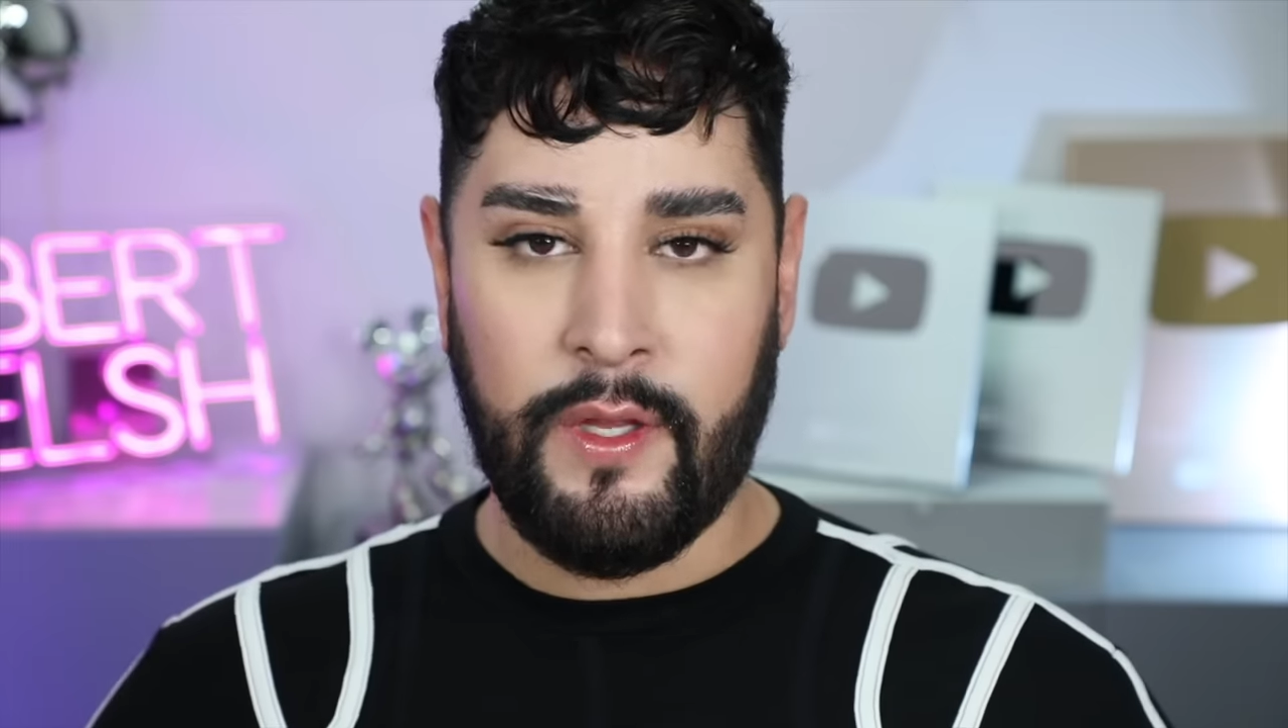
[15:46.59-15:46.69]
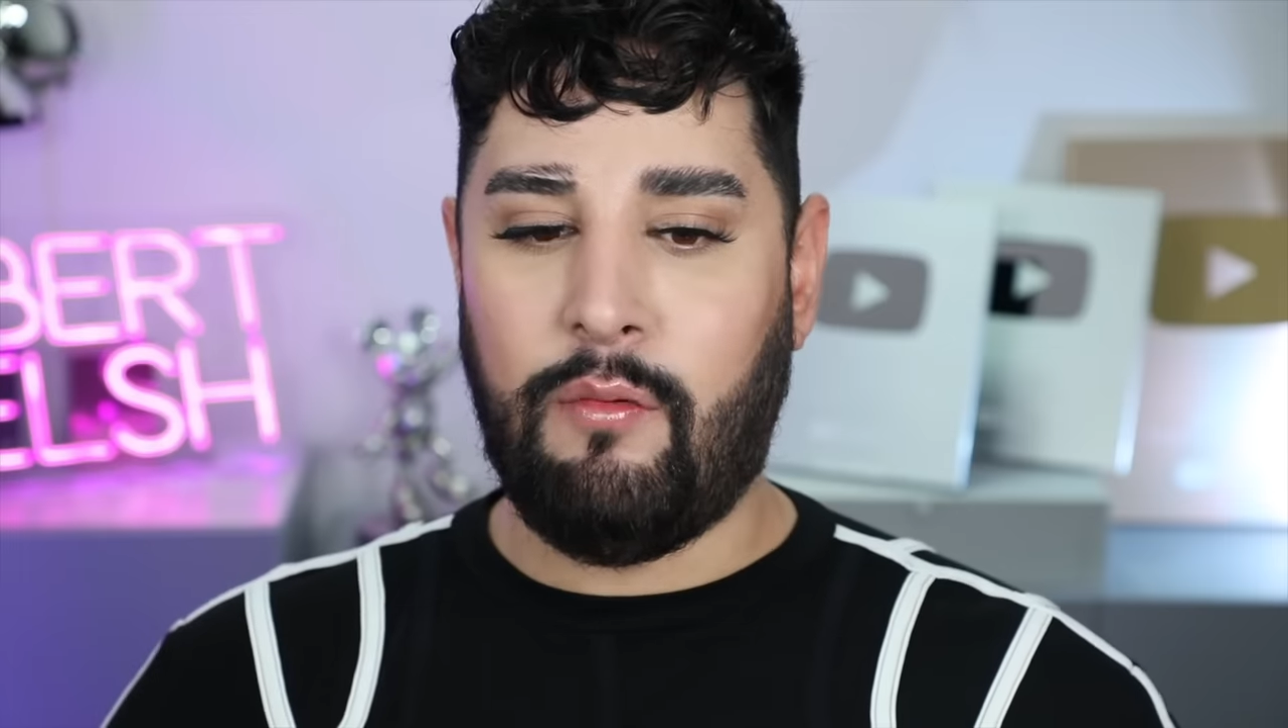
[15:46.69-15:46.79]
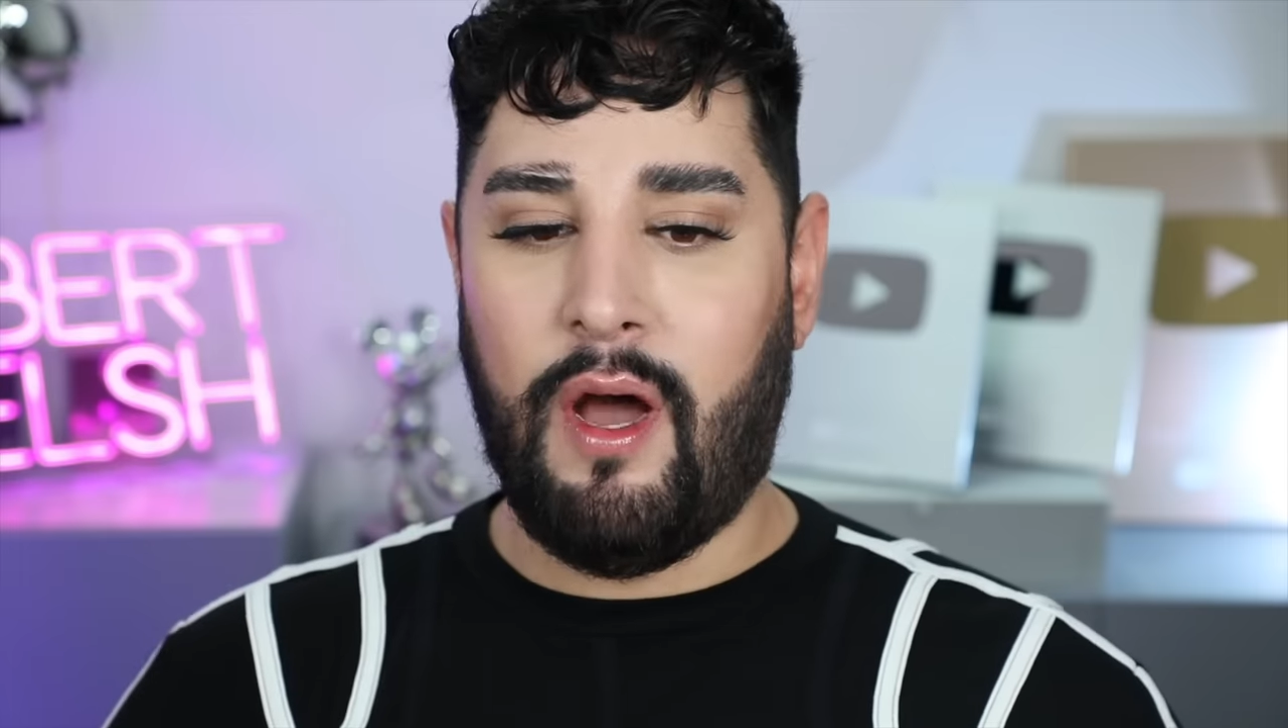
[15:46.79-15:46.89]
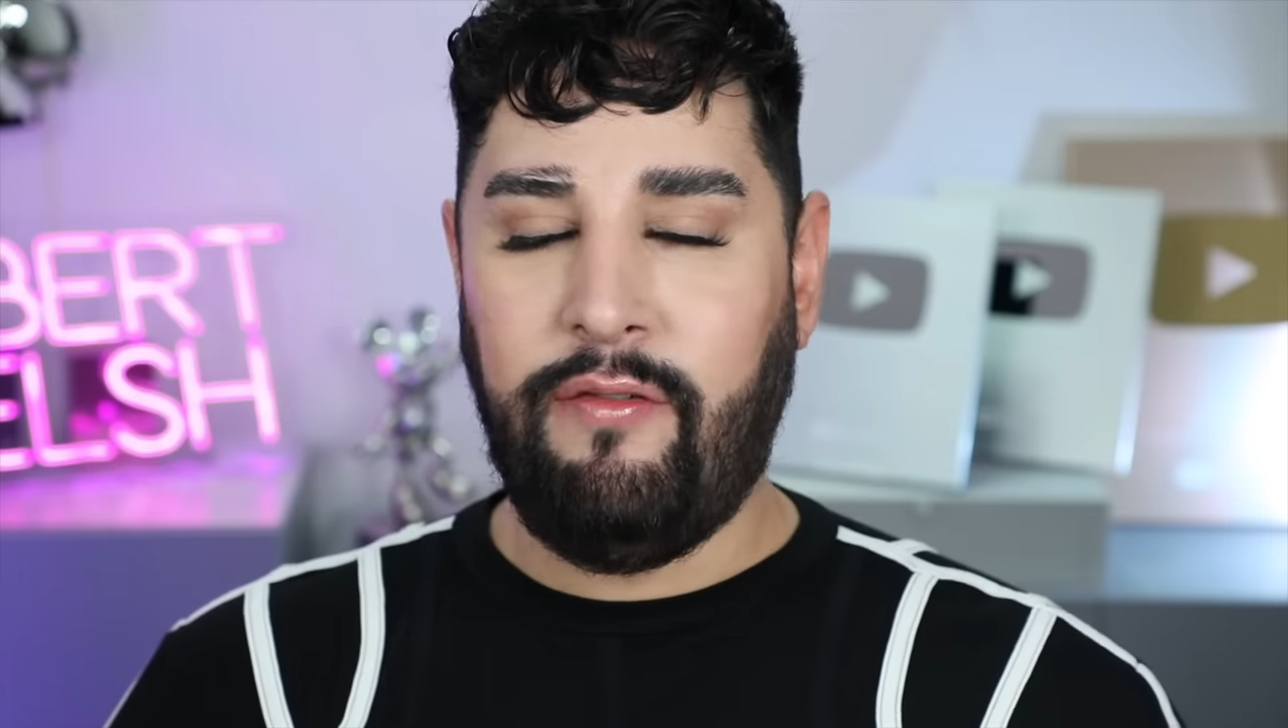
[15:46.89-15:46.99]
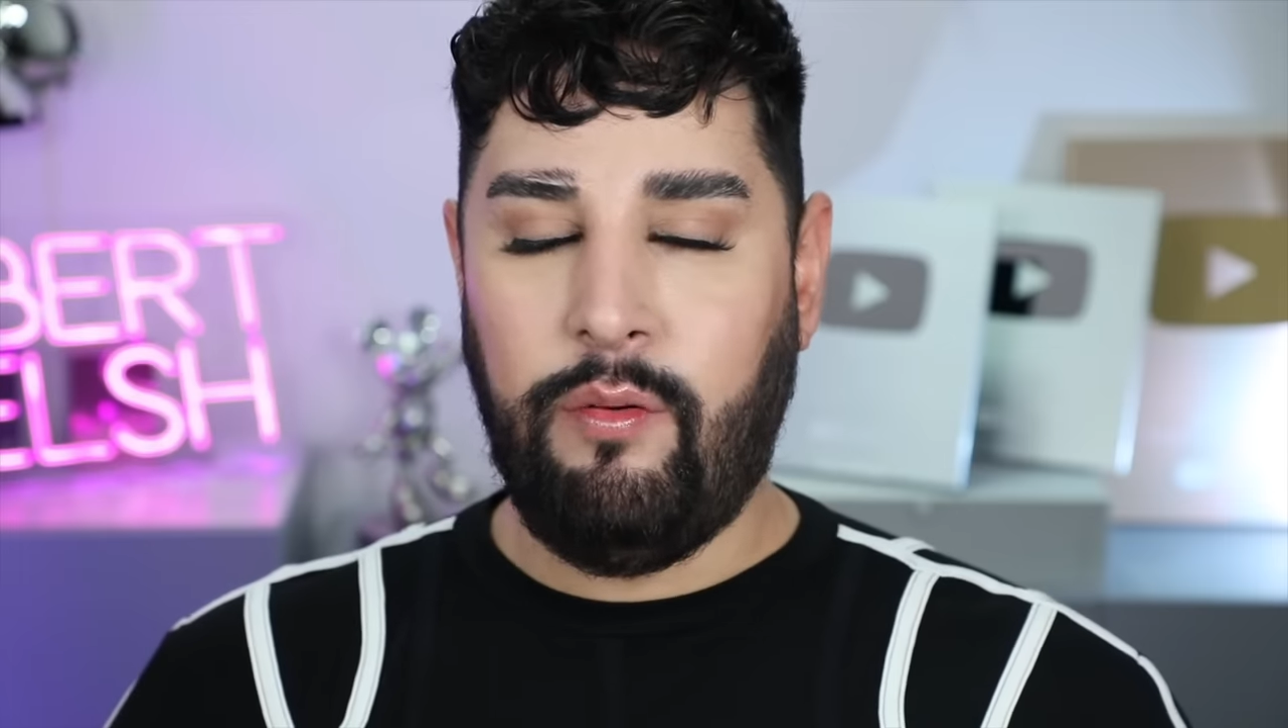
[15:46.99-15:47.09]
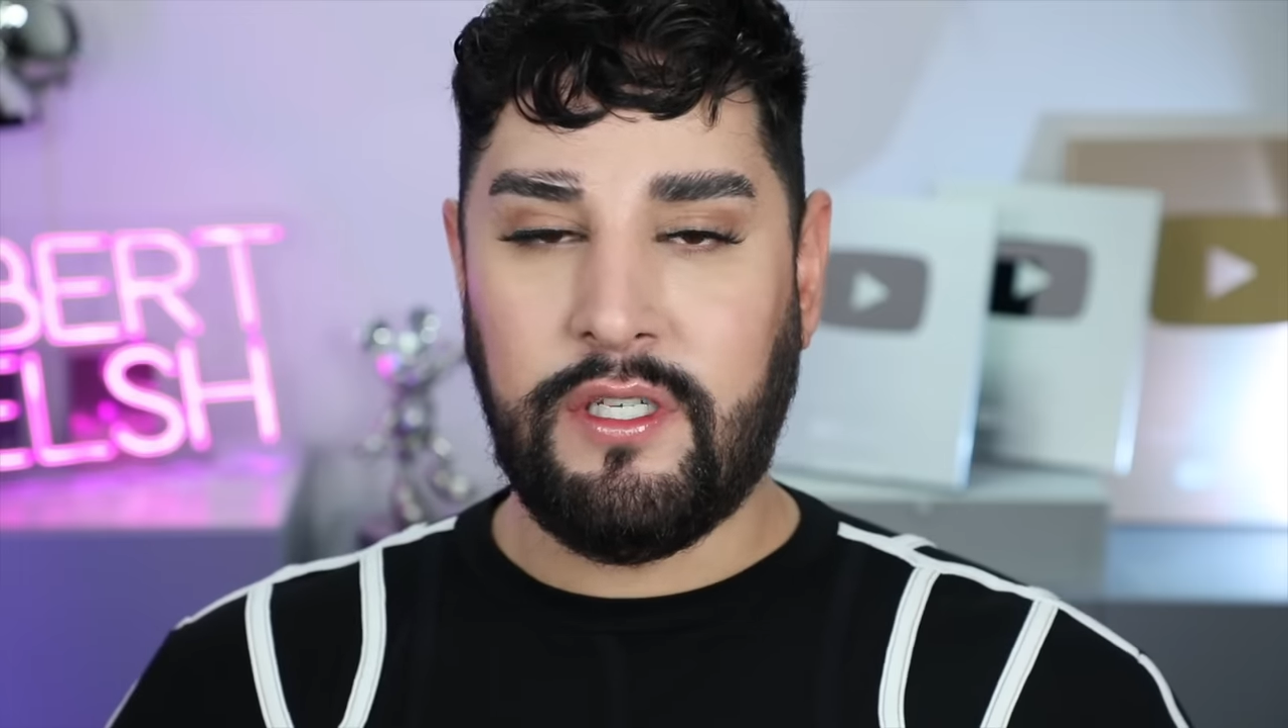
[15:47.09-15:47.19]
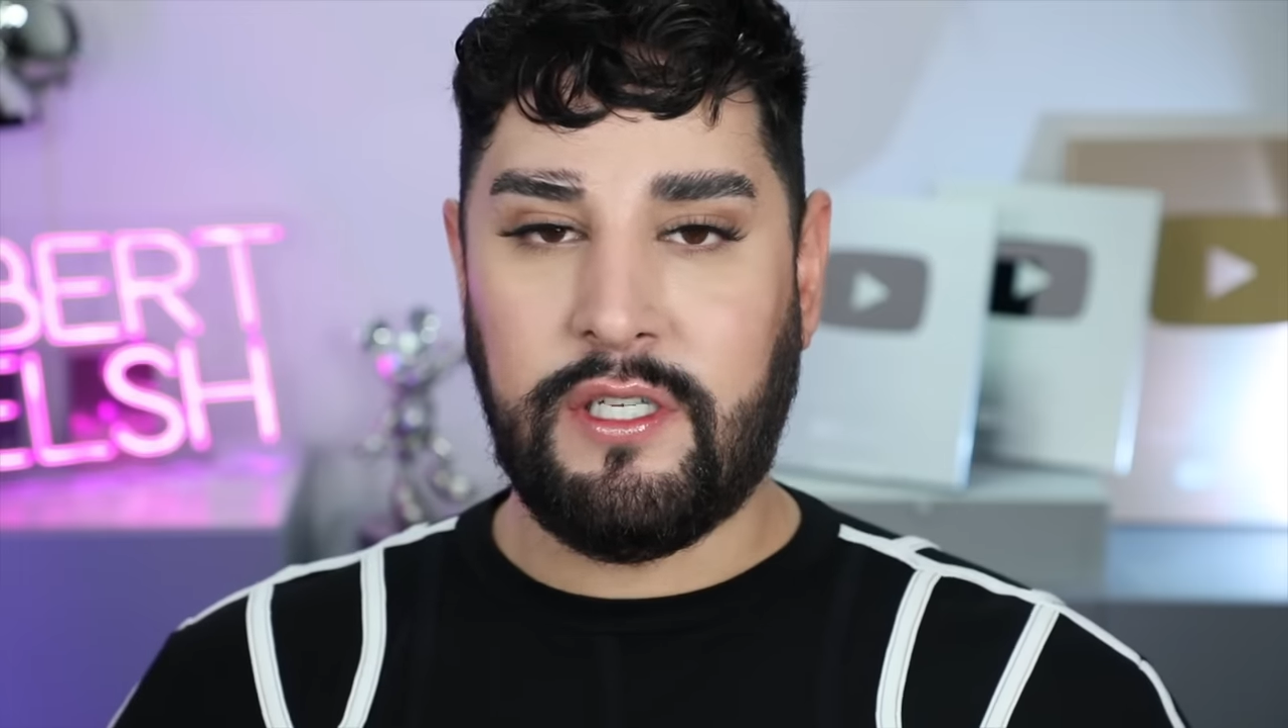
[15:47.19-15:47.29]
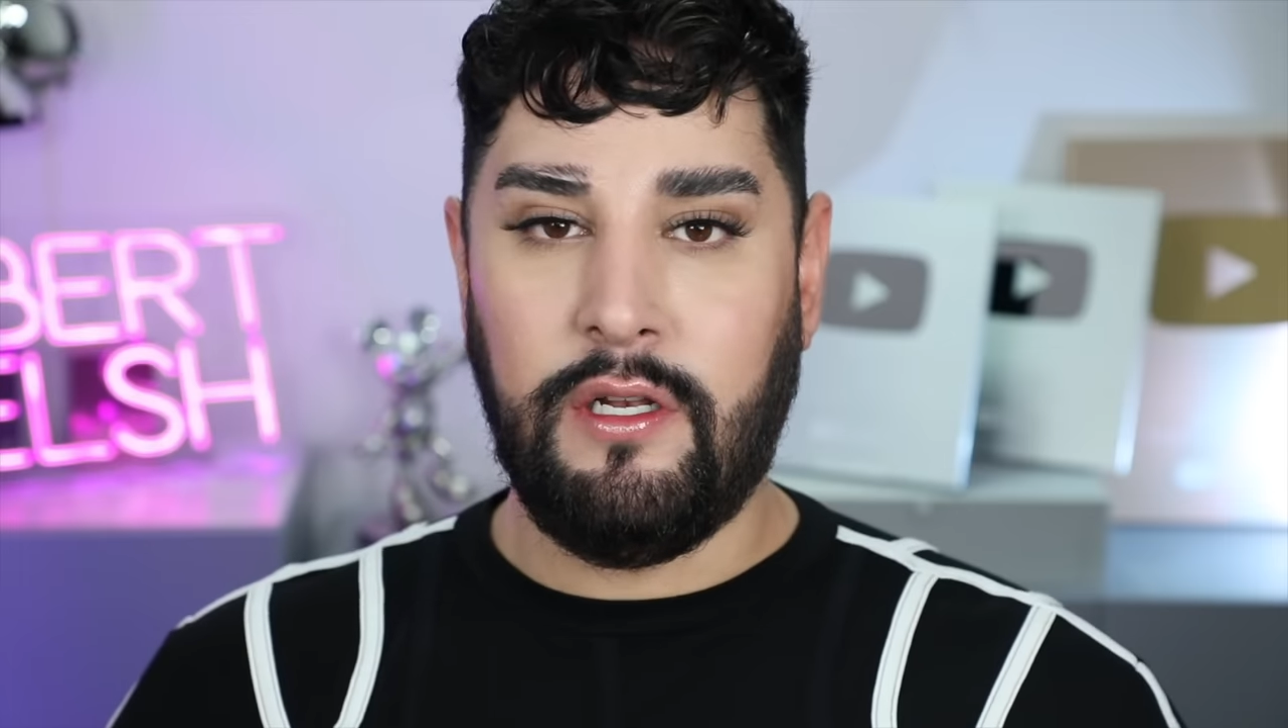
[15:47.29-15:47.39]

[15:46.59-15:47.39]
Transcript: Now, I've watched